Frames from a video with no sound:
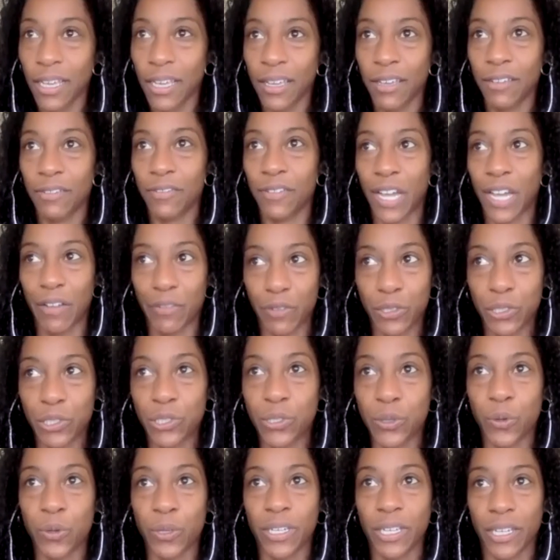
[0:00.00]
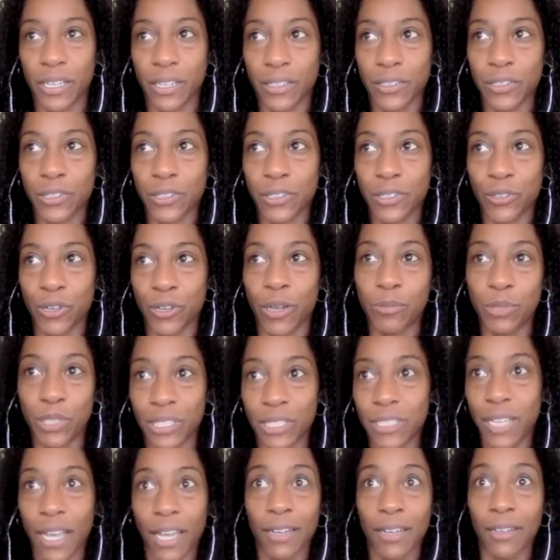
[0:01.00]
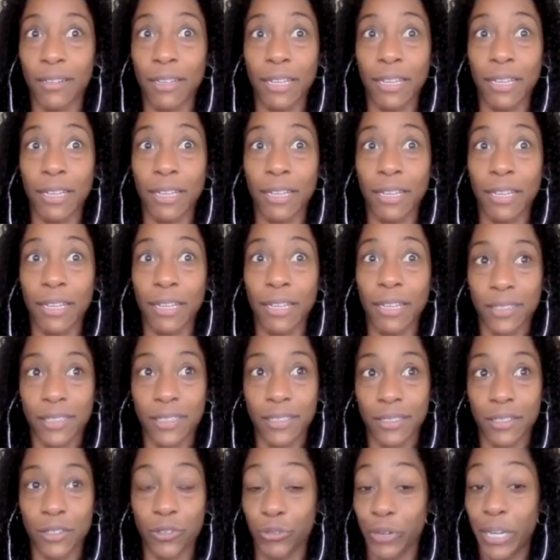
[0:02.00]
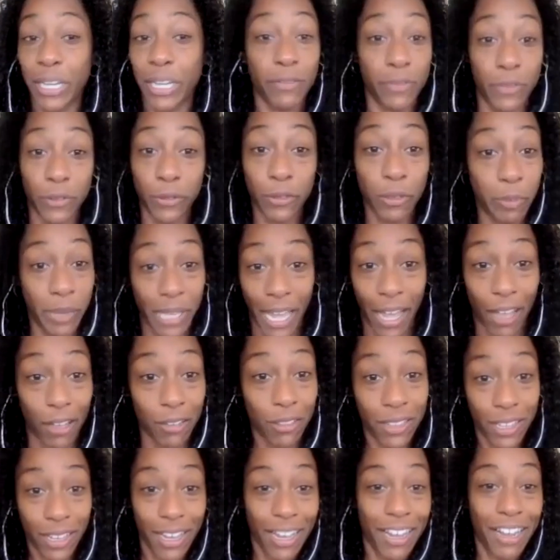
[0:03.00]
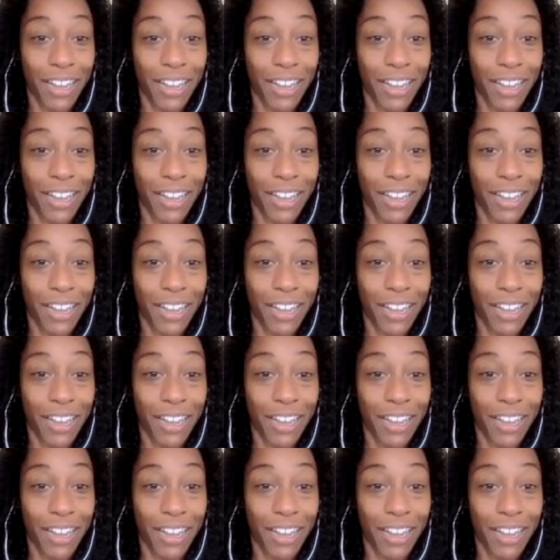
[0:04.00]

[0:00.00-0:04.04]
5 or so years, so I'm just kind of like grateful to be out there,